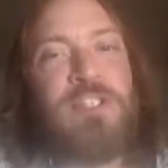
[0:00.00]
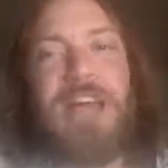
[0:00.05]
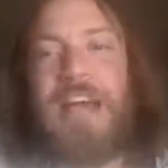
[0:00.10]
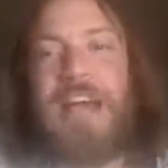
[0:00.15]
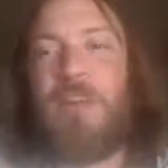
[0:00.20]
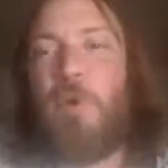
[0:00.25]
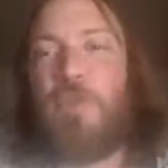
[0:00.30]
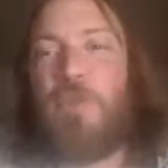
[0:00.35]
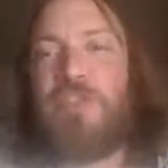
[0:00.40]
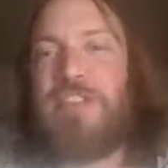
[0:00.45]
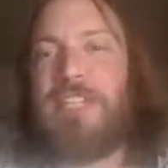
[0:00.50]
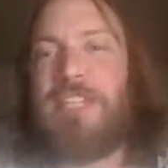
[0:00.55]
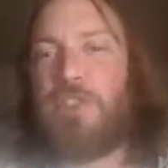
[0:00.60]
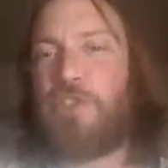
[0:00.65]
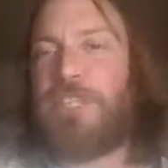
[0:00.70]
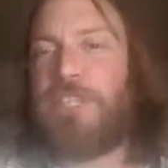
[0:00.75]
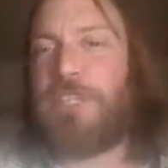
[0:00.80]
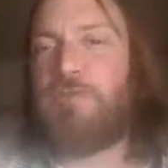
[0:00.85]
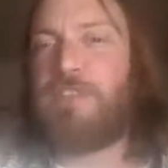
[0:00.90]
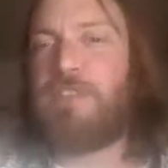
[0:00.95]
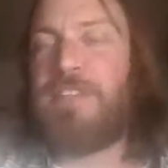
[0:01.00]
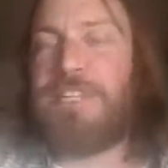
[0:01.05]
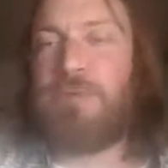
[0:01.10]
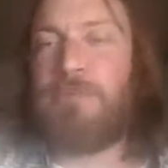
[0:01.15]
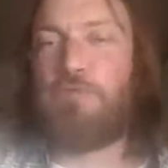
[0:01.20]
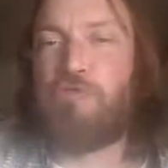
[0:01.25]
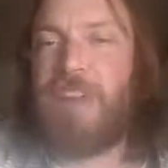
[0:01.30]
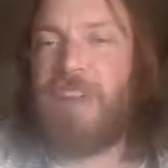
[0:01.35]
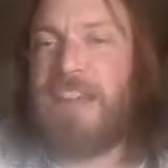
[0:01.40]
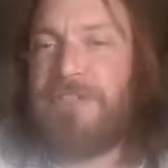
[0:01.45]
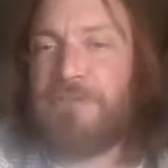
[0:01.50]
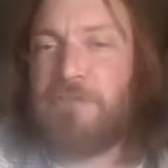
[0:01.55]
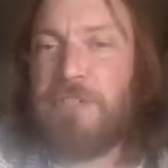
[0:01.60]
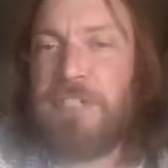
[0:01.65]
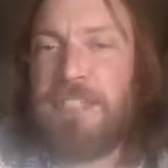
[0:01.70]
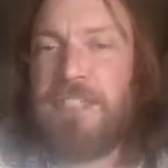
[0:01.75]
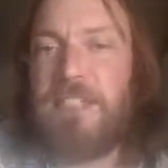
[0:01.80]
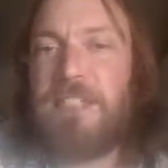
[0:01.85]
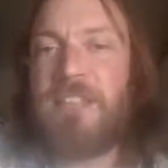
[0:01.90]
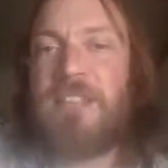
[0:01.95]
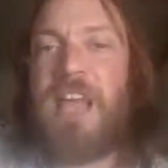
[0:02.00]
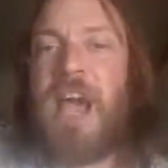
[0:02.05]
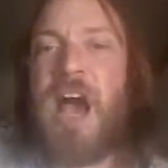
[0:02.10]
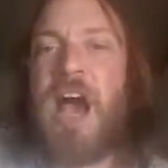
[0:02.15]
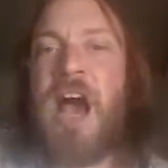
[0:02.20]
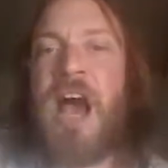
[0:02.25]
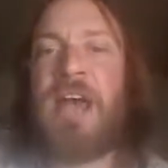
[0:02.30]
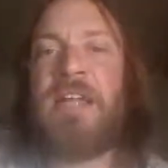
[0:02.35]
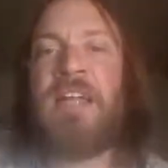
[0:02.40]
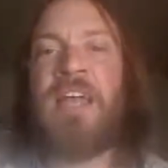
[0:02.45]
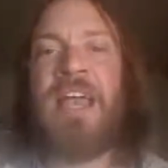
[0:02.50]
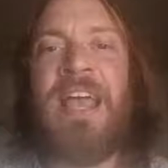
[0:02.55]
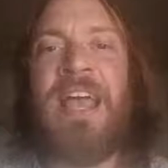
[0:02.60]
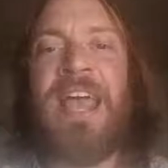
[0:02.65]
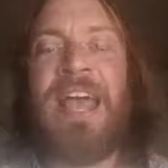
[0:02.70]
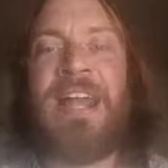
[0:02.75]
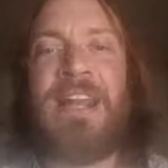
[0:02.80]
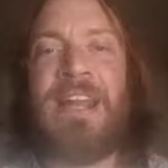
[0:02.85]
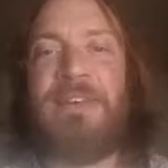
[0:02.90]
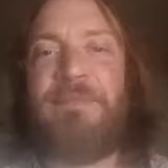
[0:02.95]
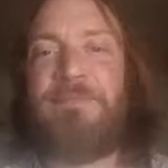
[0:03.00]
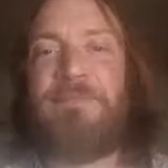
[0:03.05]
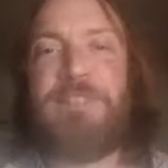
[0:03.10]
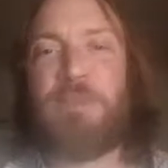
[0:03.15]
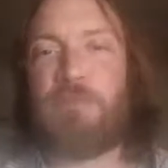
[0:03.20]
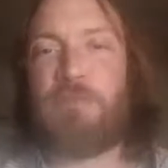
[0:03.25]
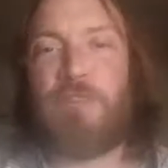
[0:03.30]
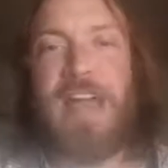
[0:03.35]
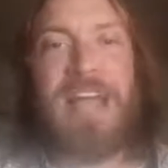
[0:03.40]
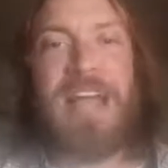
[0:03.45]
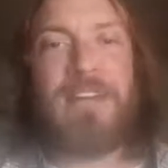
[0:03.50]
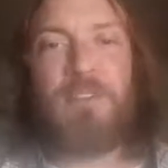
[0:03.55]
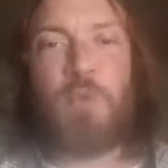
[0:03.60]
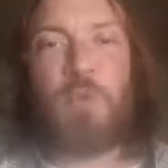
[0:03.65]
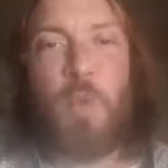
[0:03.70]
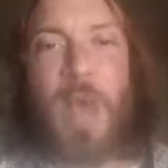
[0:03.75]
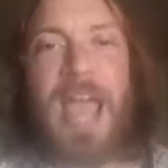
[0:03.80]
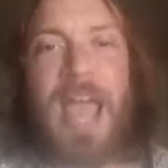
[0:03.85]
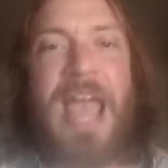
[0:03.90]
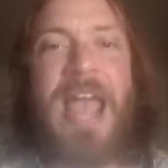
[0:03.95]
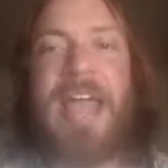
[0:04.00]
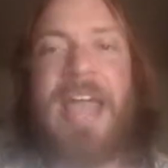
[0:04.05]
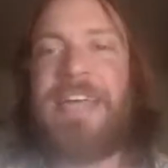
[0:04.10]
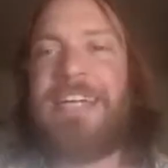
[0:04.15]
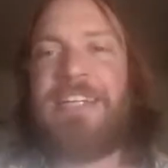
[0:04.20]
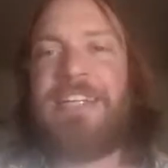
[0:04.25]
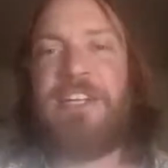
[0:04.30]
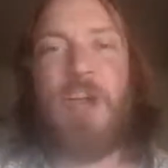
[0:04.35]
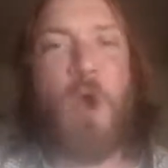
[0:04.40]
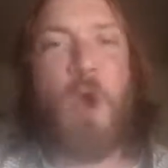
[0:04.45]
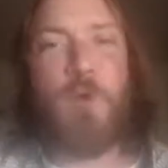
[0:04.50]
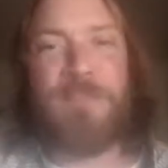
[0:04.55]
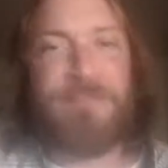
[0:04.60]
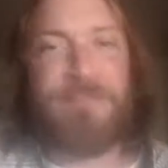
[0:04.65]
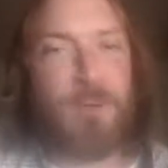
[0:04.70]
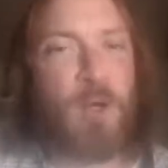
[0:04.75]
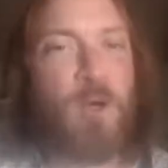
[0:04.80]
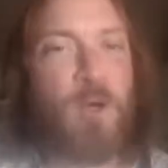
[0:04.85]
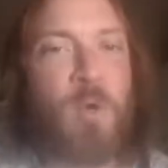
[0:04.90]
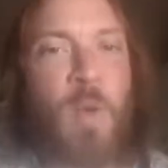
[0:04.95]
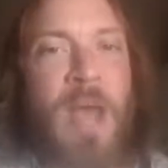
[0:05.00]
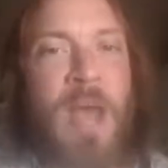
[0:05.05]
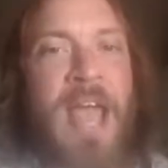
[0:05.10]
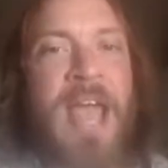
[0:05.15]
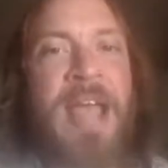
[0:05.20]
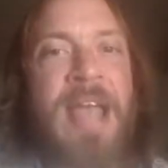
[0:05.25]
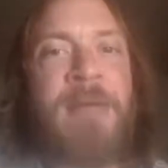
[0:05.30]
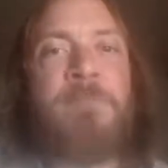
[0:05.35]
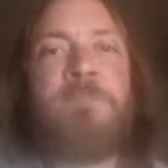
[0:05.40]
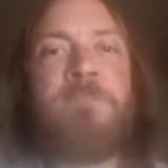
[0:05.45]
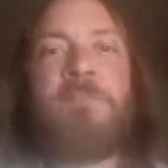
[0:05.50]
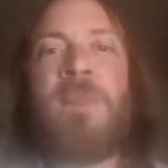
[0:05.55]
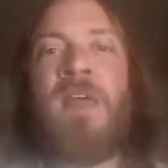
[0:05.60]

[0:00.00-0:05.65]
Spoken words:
I don't think she really references God in a direct way, in an overt way.